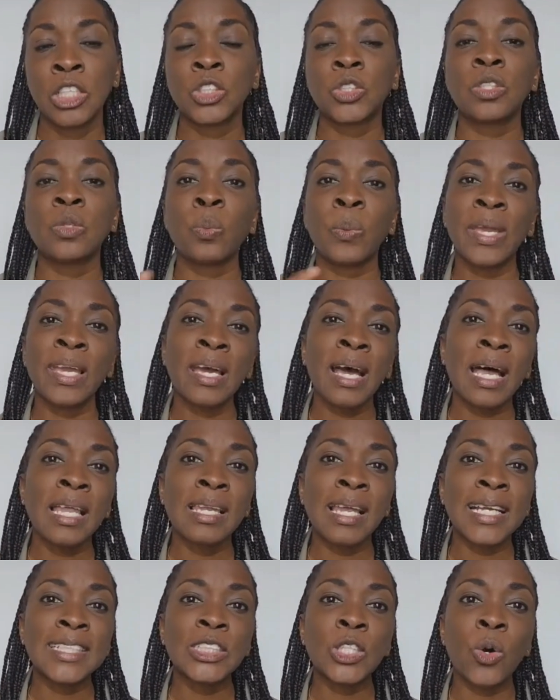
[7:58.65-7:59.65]
So the way
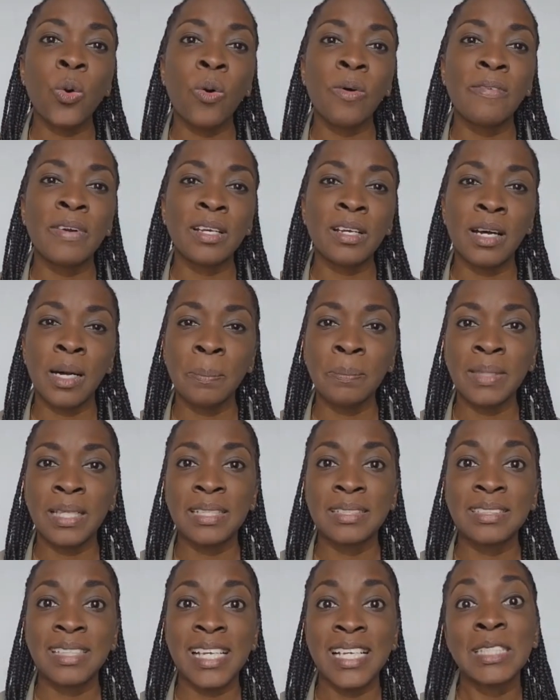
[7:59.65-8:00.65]
I like to overcome
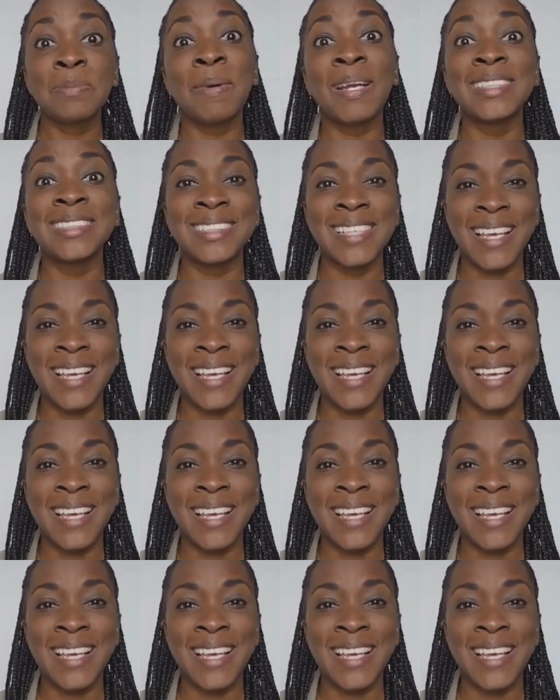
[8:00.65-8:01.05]
this is by